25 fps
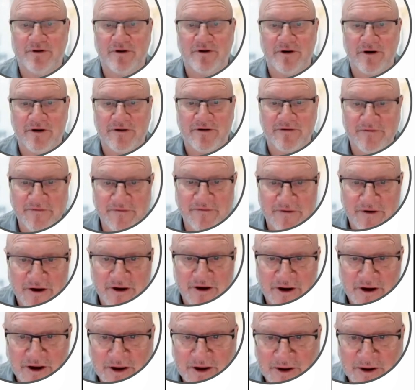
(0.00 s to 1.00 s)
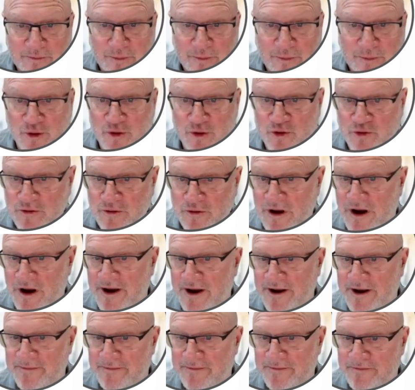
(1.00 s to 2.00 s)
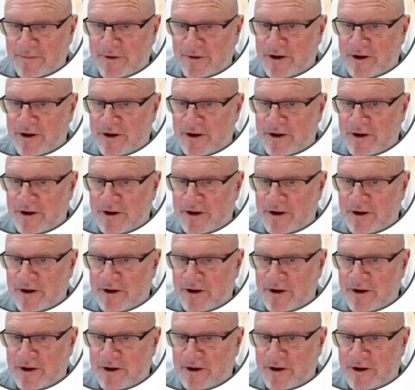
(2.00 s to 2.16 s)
of botulinum